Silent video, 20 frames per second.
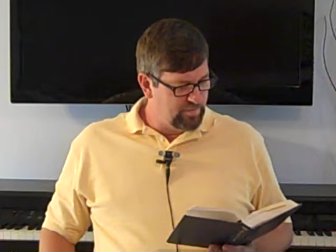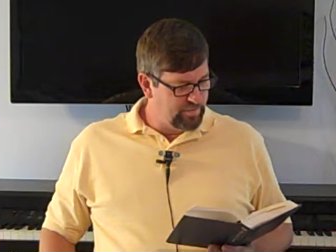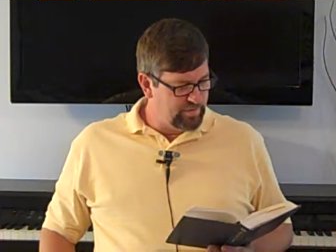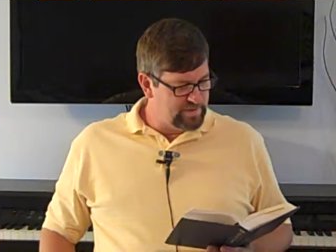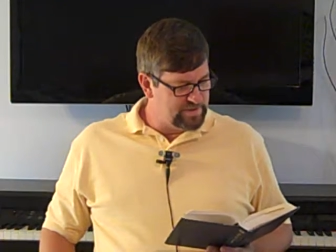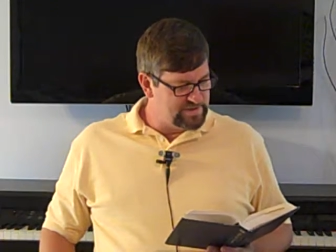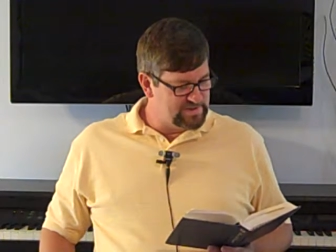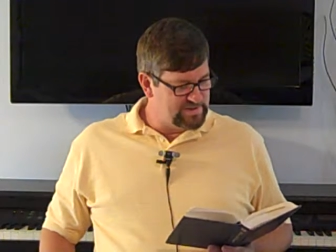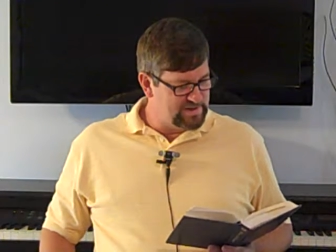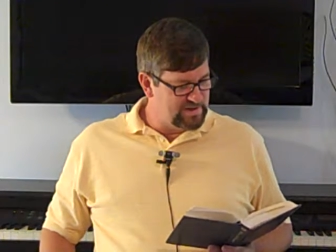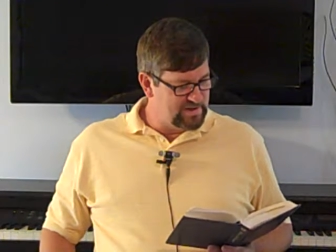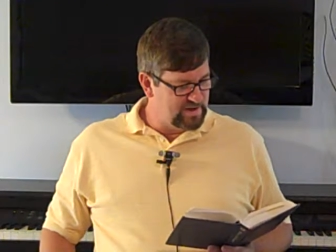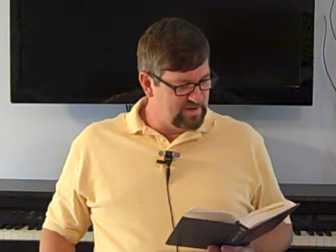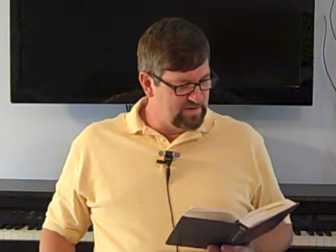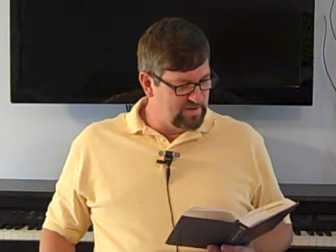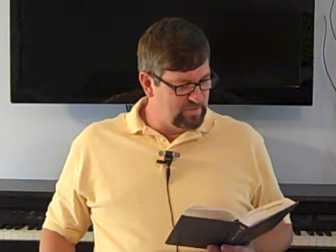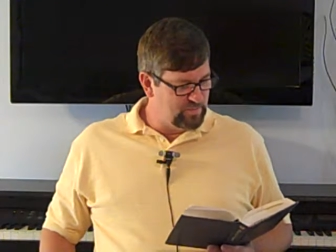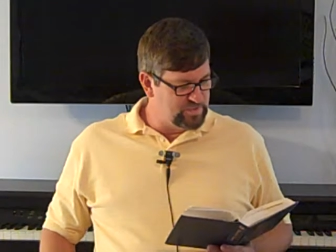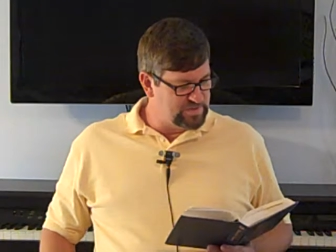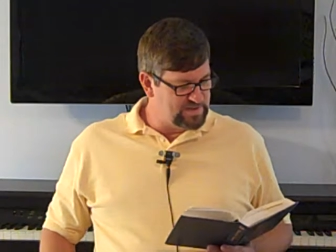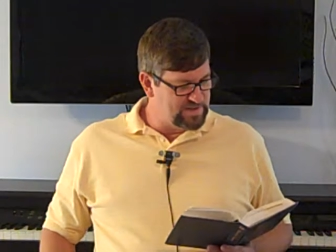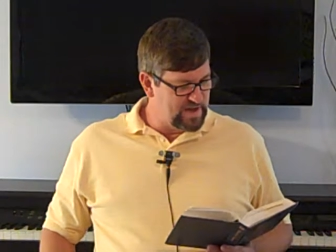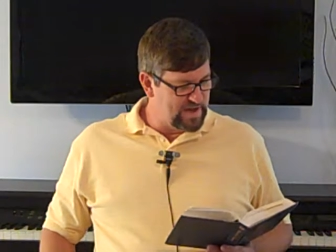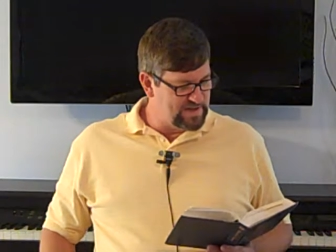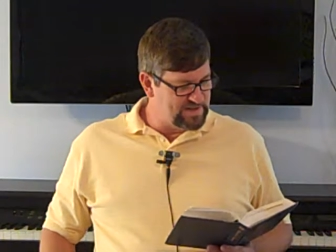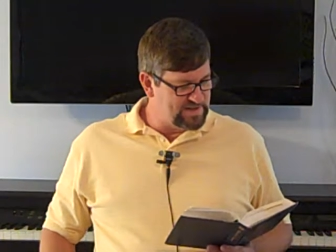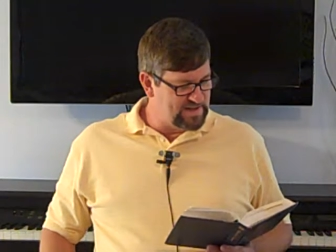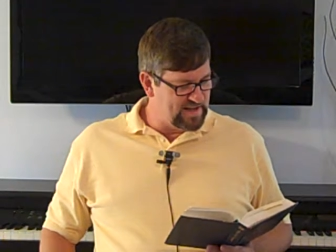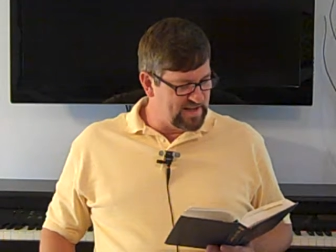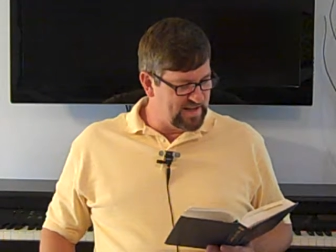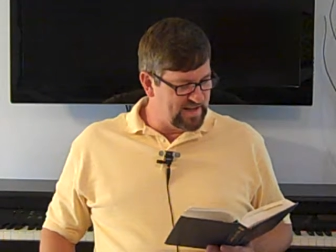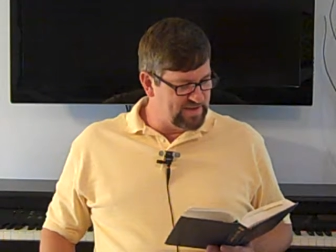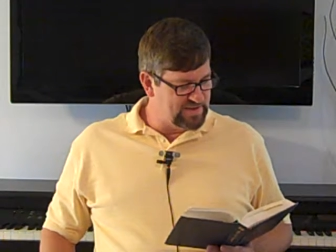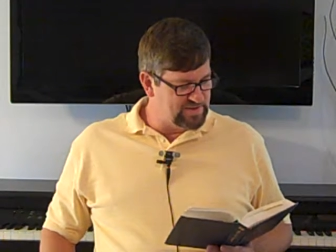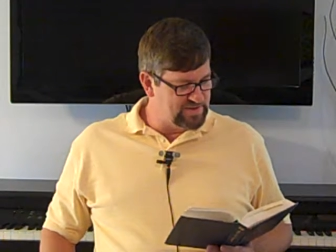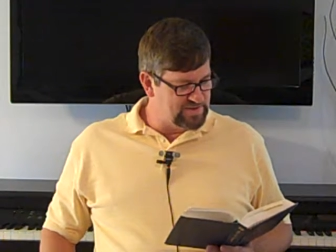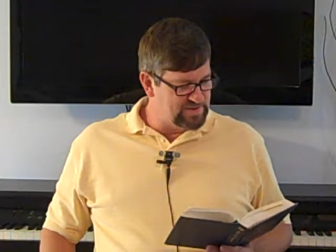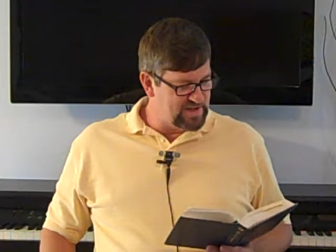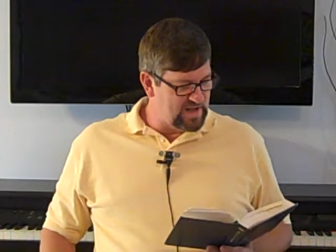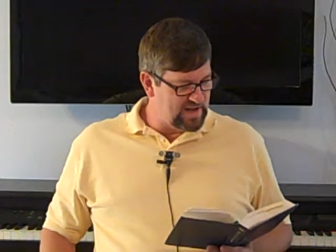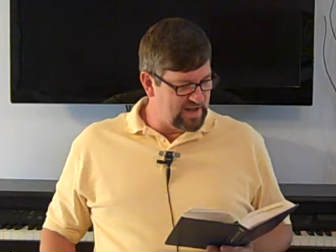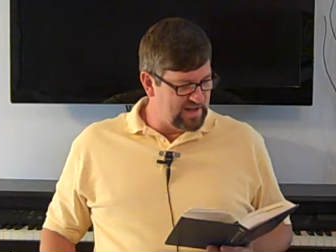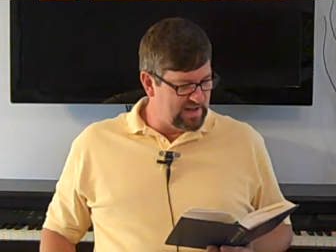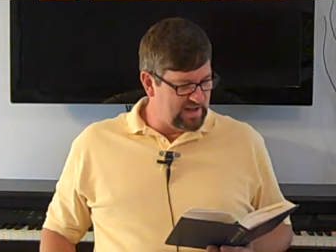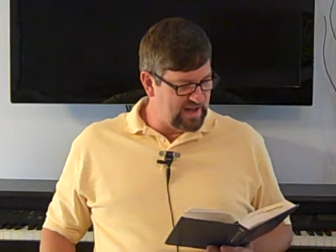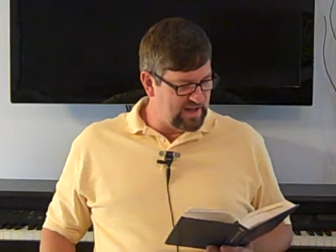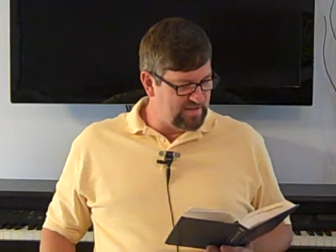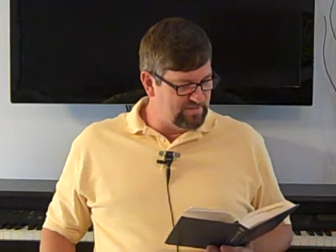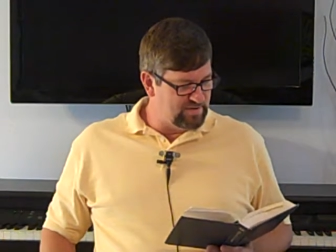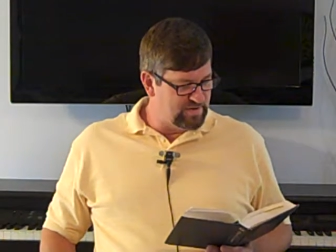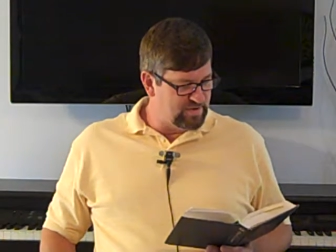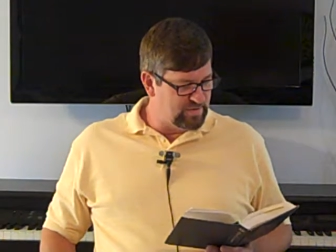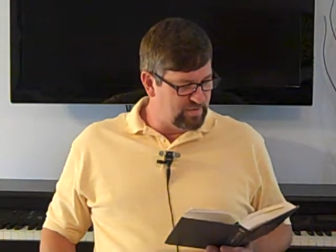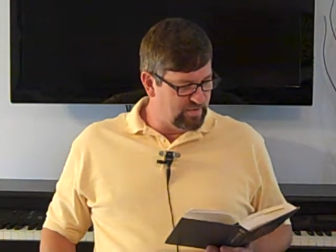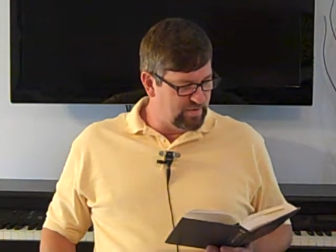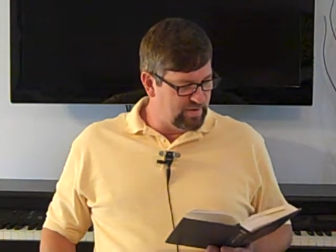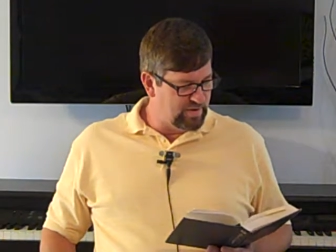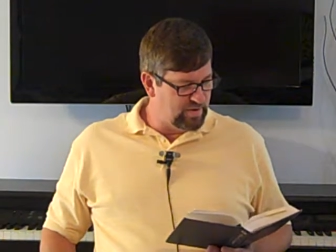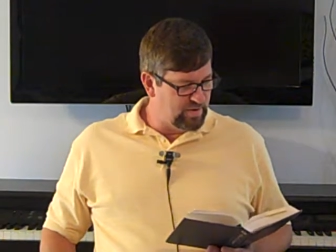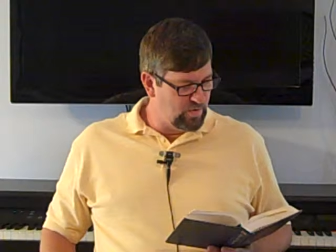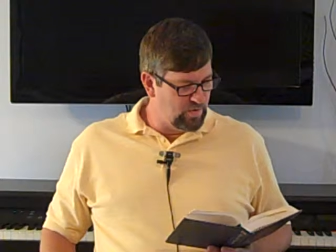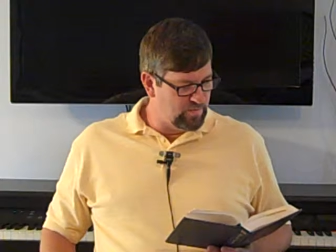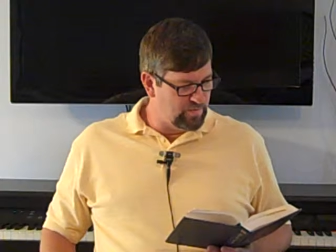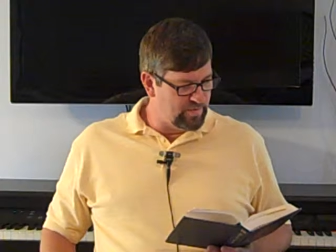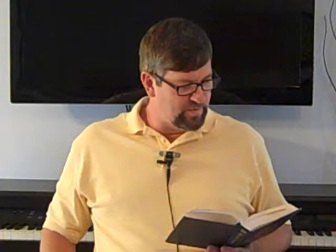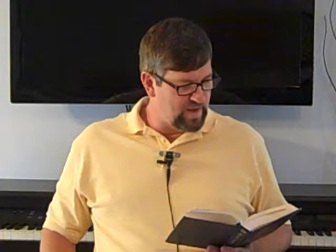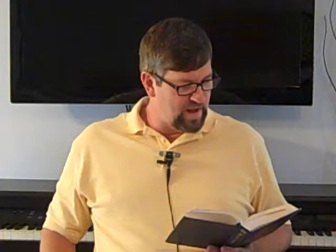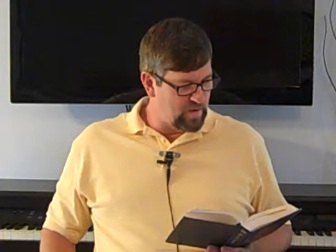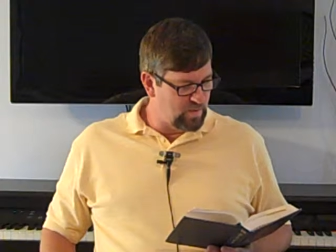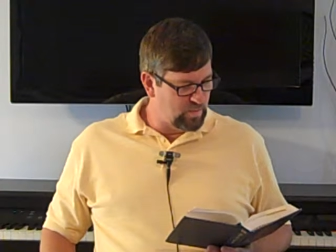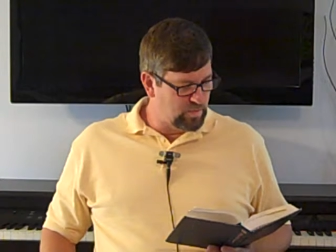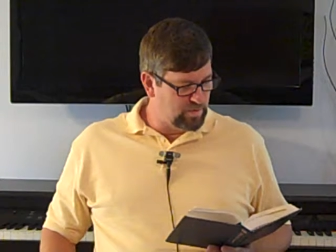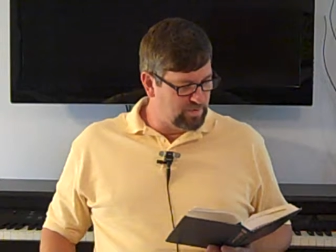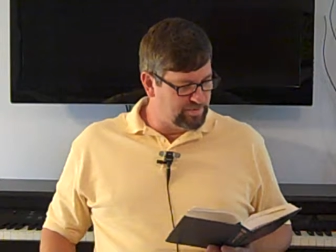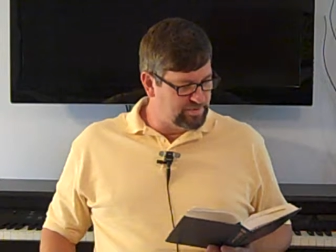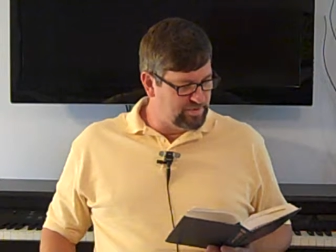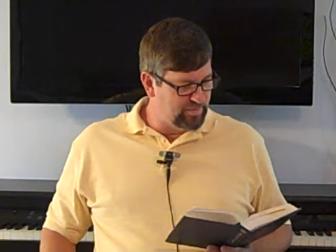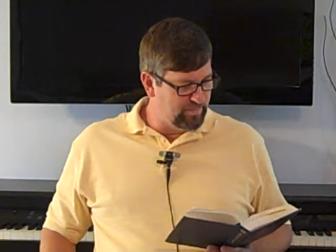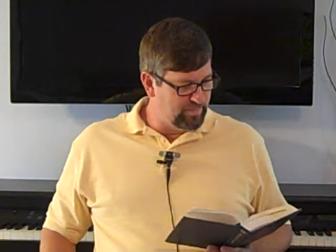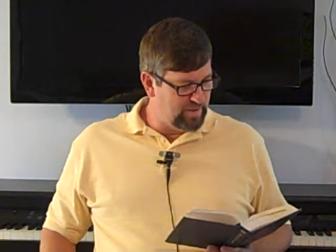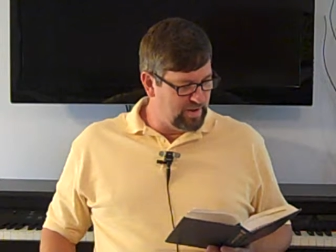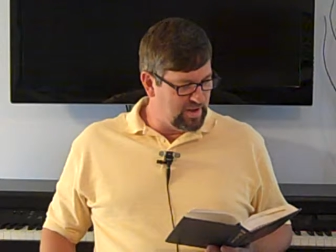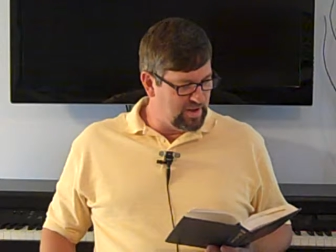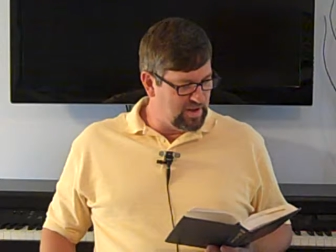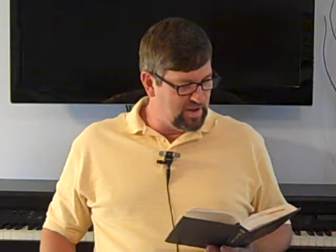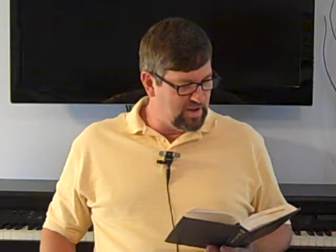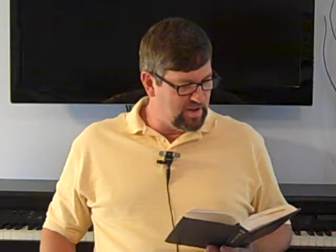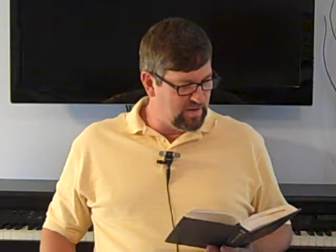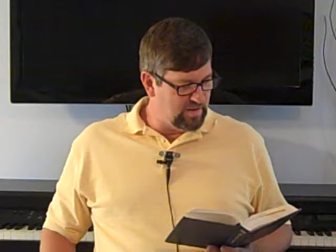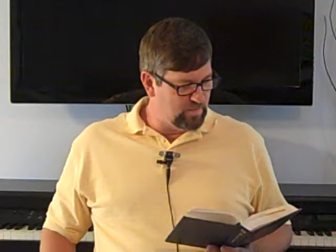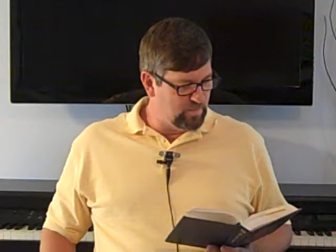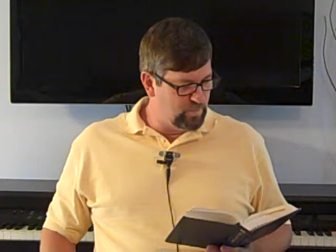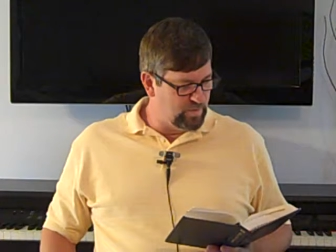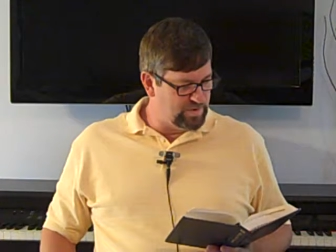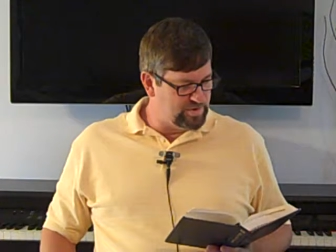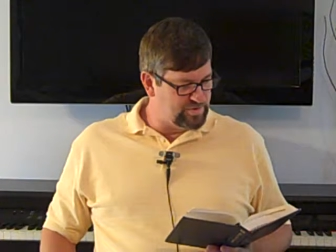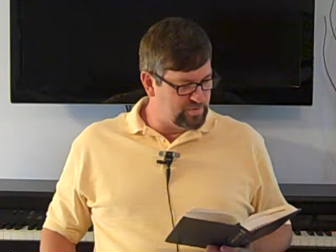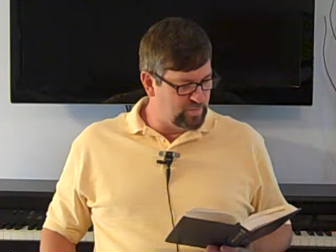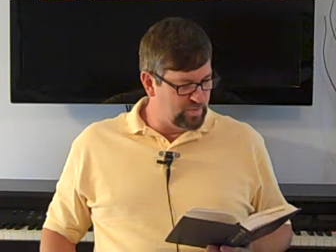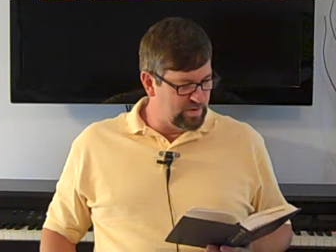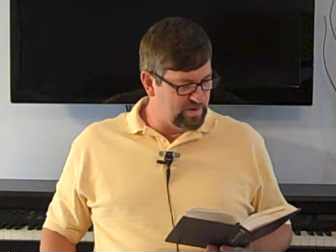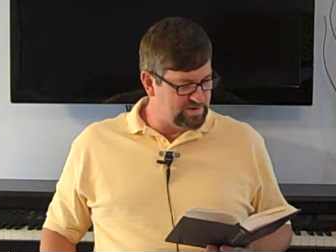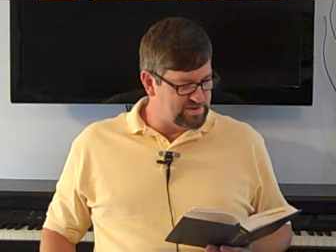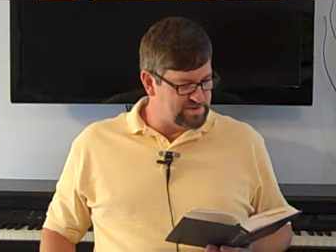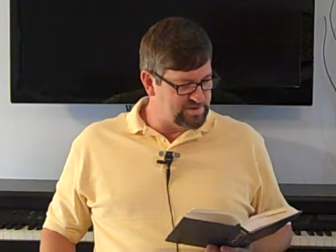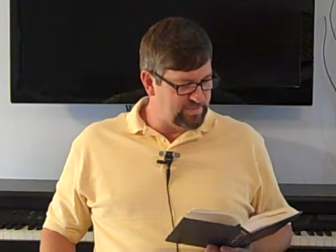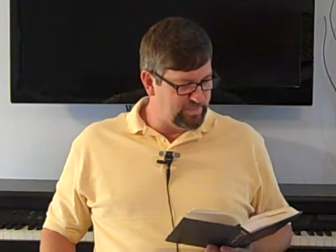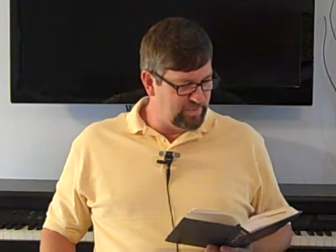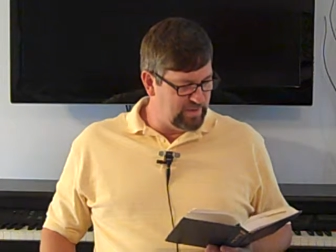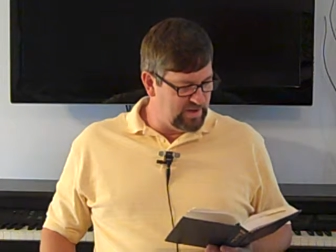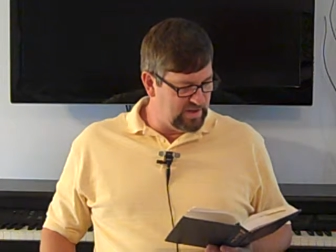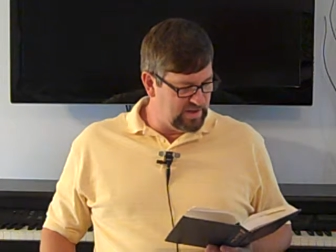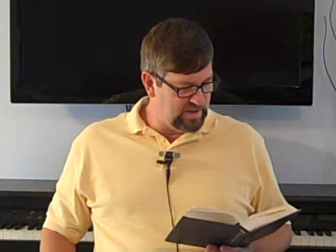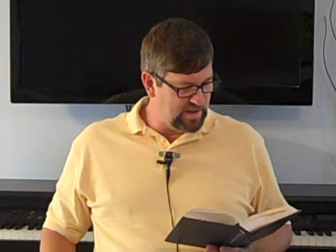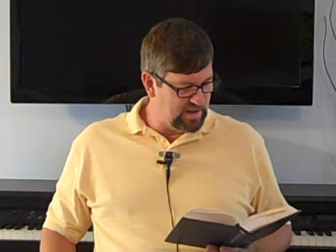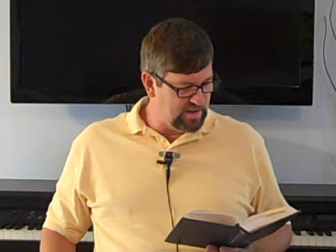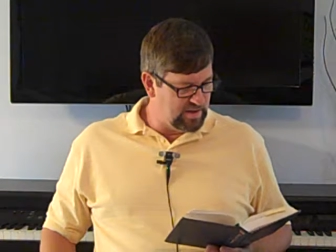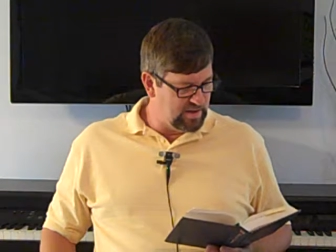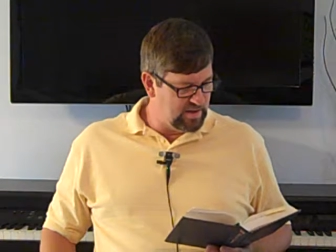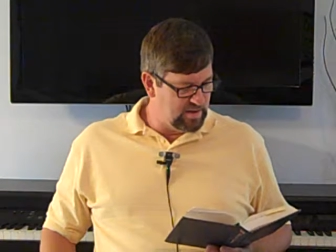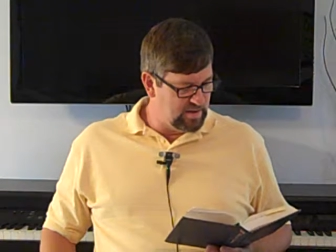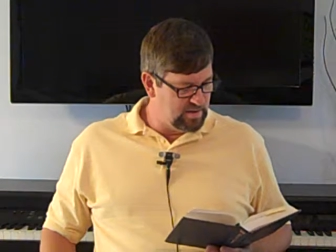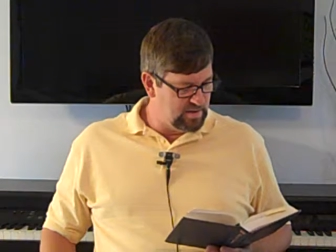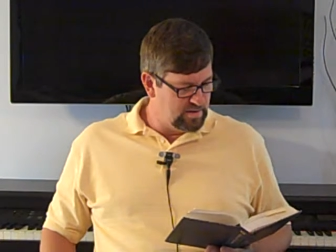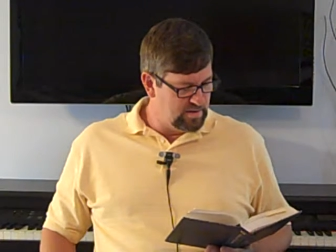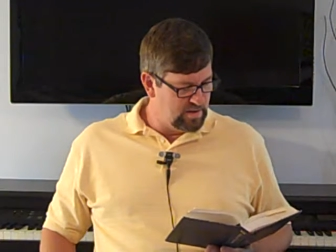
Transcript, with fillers: For it, is, it was not to angels that He gave authority over that world to be of which we are speaking.